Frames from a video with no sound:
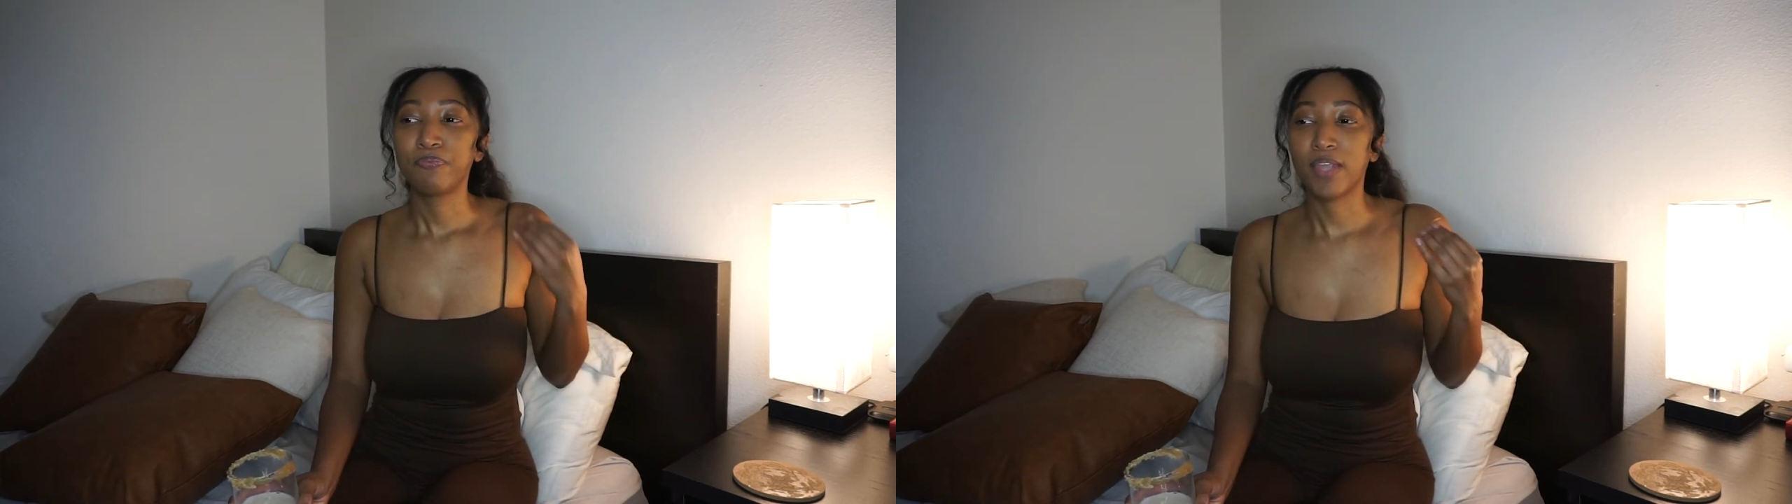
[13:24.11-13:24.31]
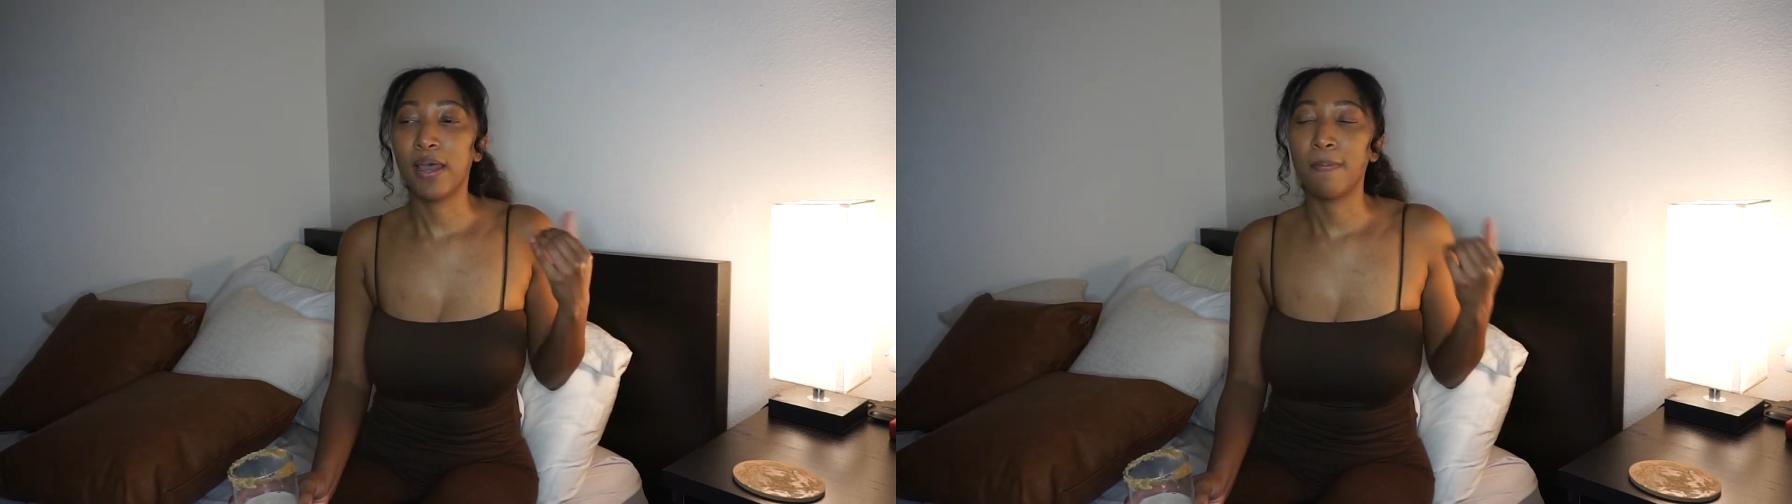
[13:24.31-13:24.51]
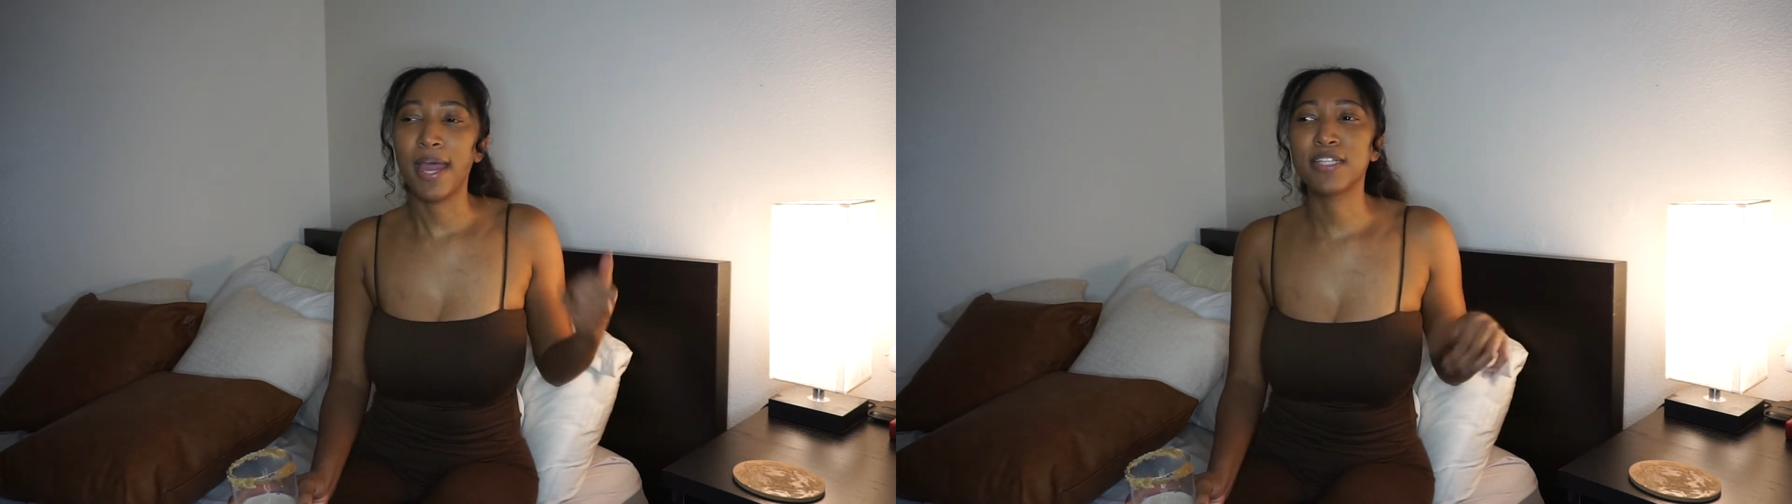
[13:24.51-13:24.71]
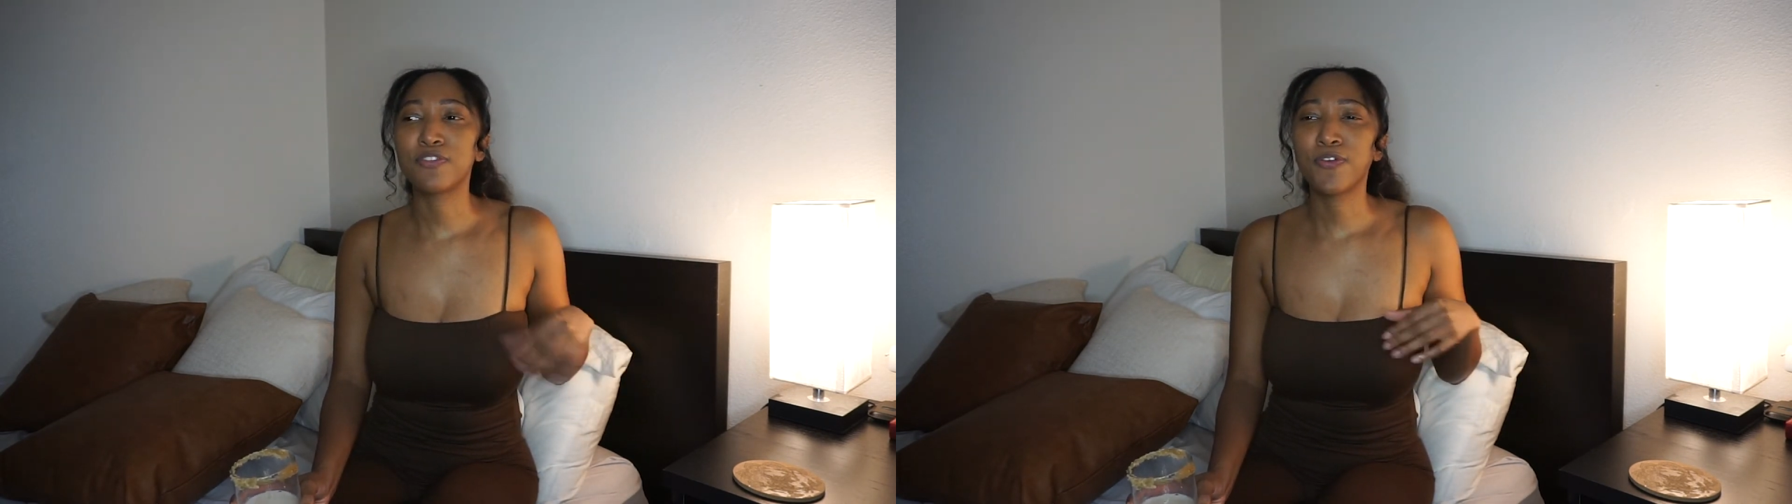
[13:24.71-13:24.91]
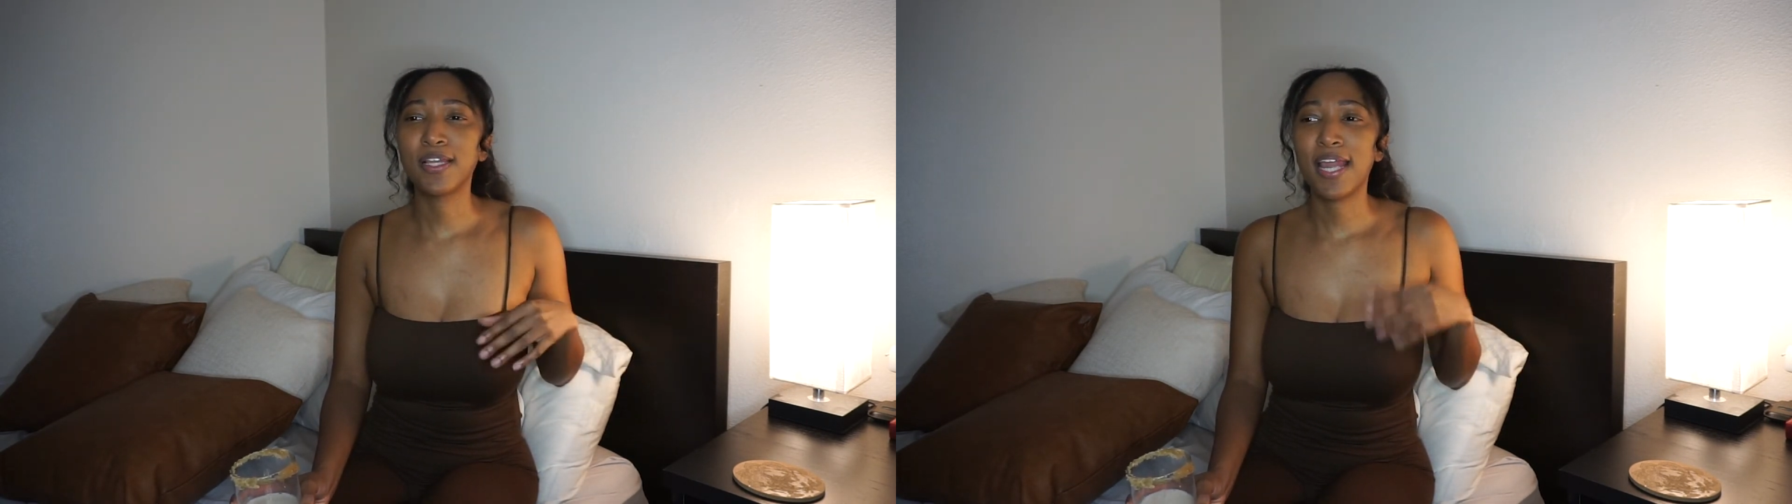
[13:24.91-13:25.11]
As
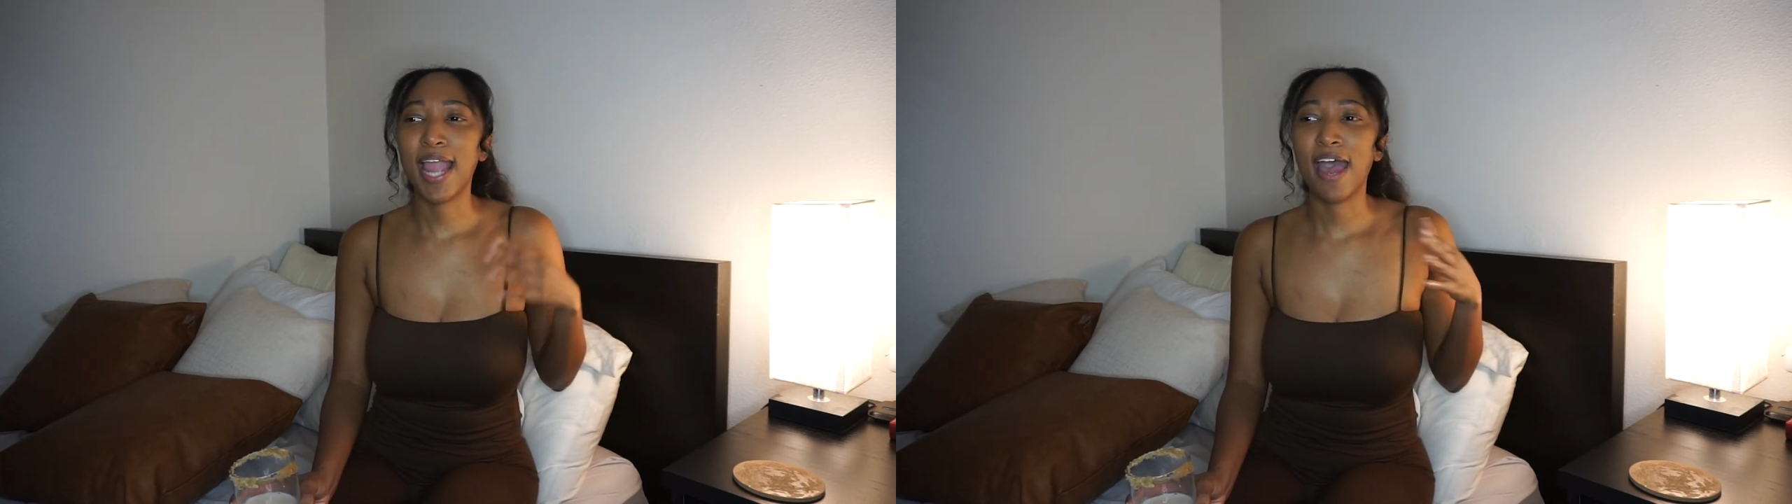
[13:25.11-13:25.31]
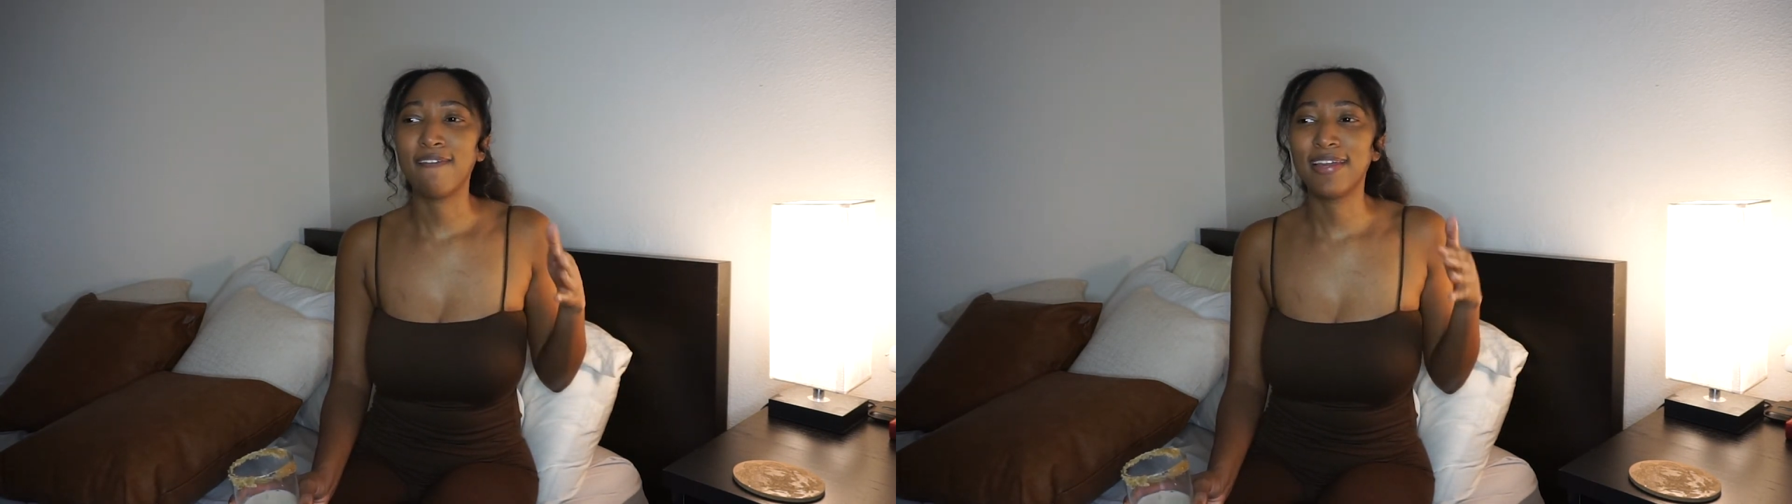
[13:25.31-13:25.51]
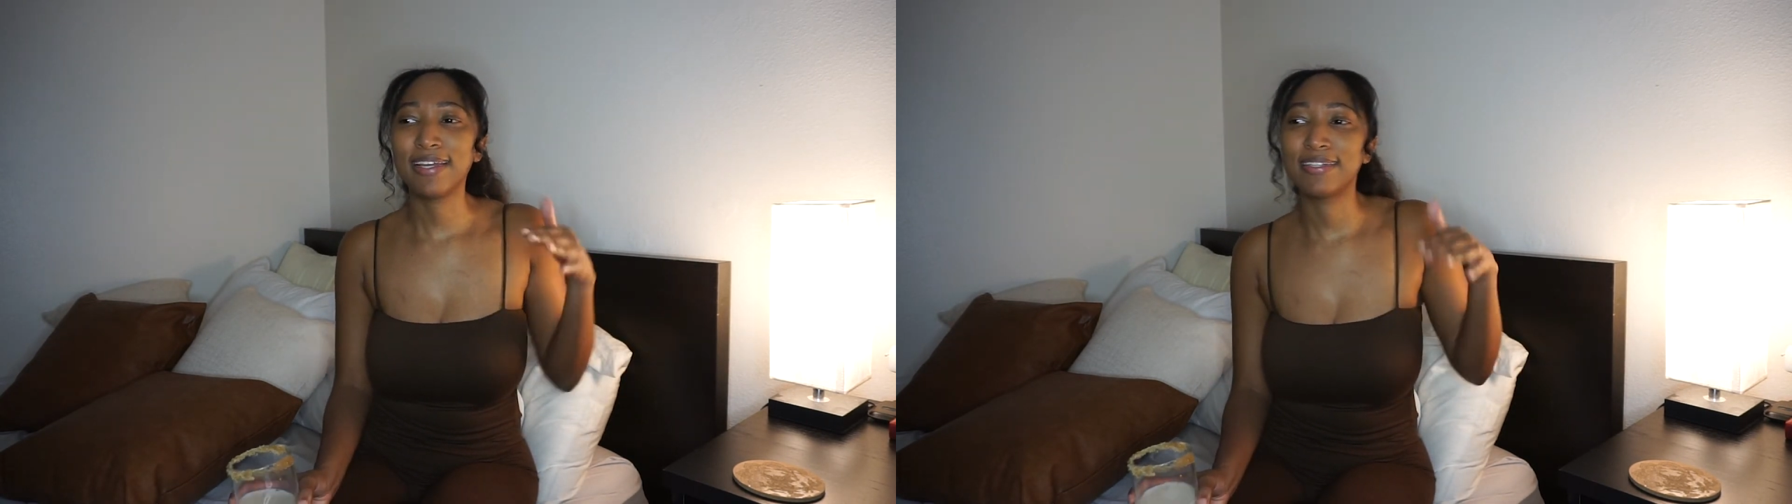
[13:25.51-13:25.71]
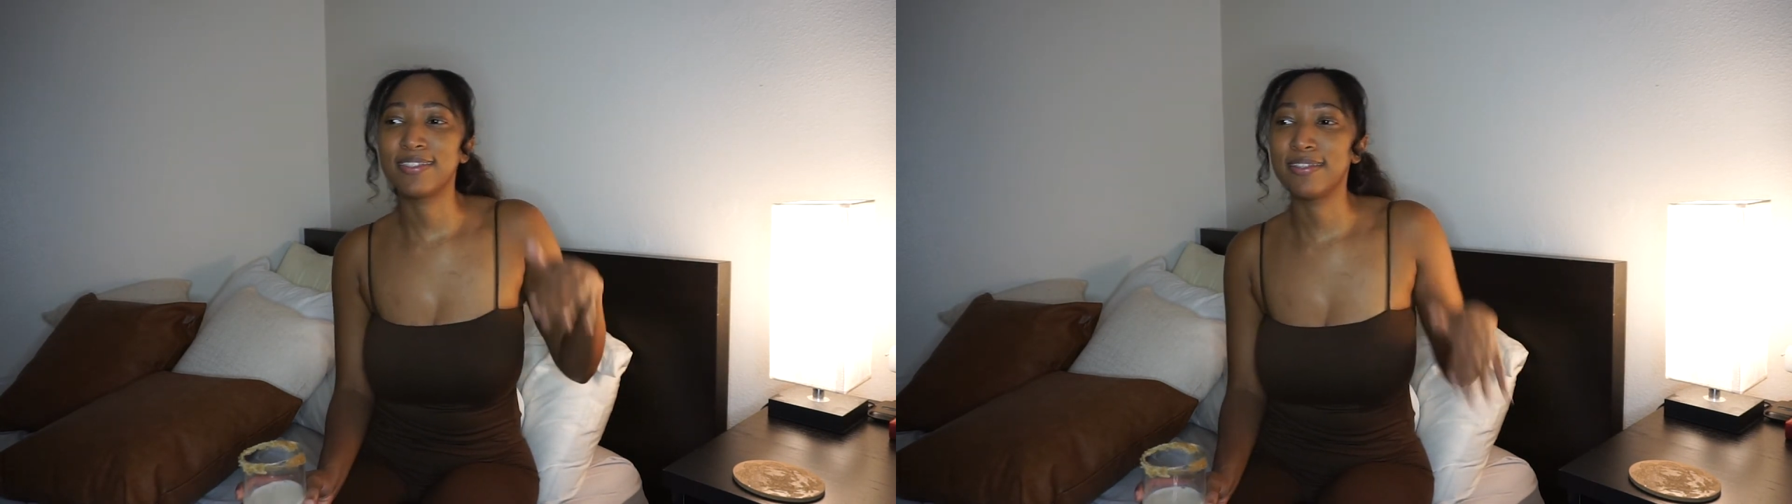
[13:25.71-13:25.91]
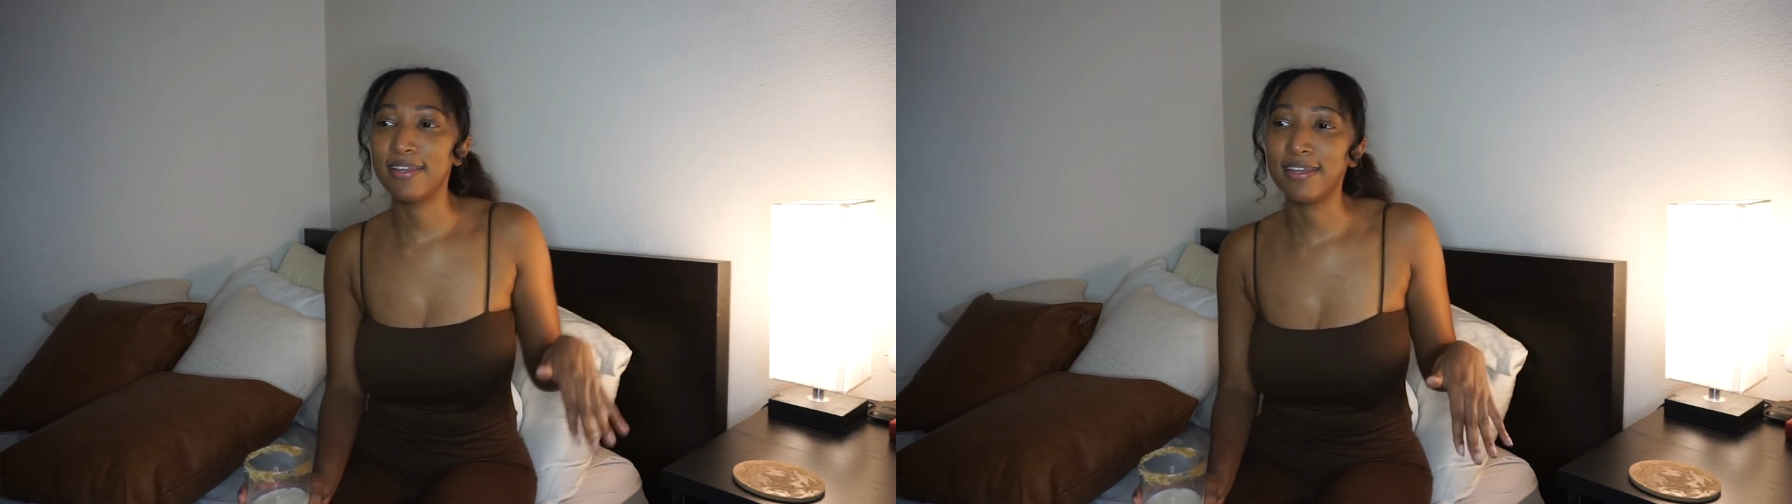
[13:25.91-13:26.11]
for like having a
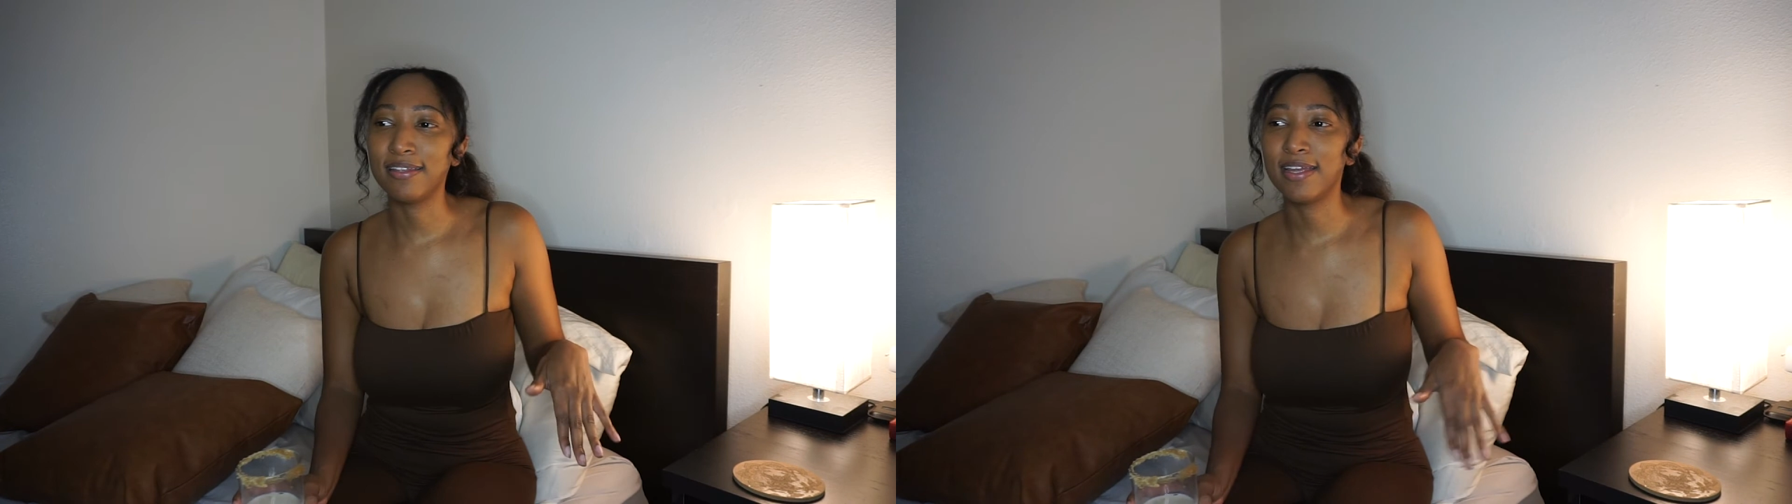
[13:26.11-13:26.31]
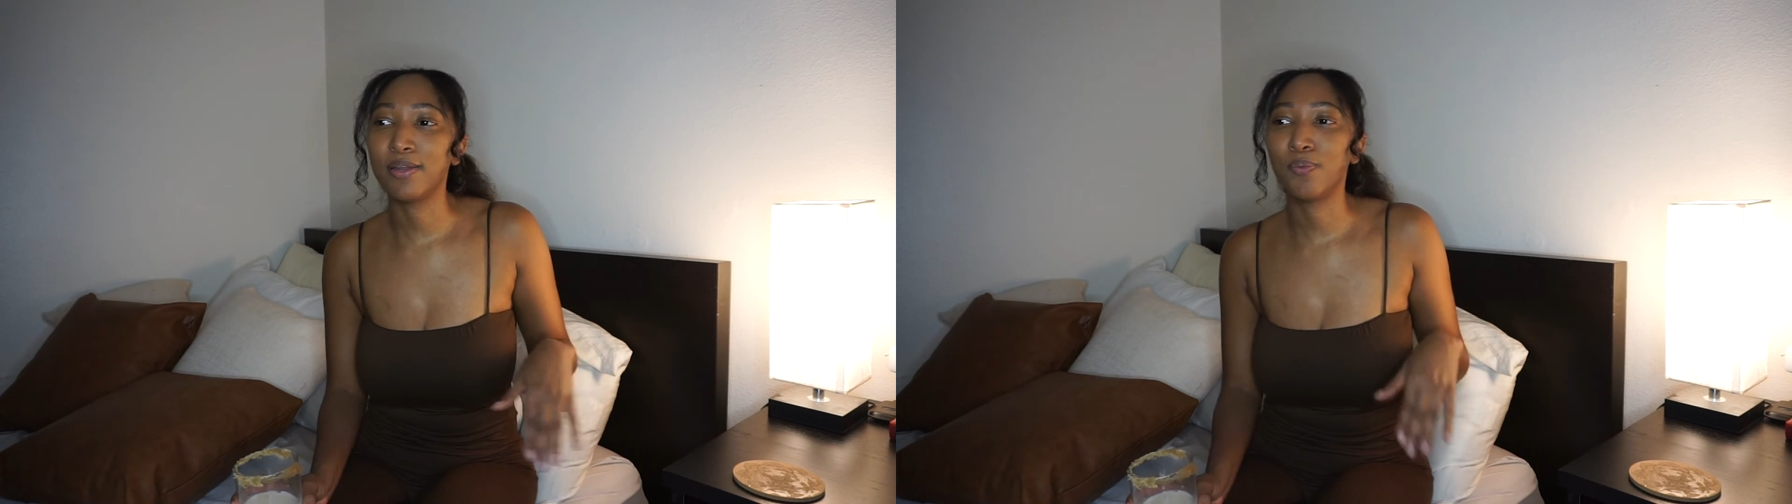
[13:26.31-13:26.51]
sneaky link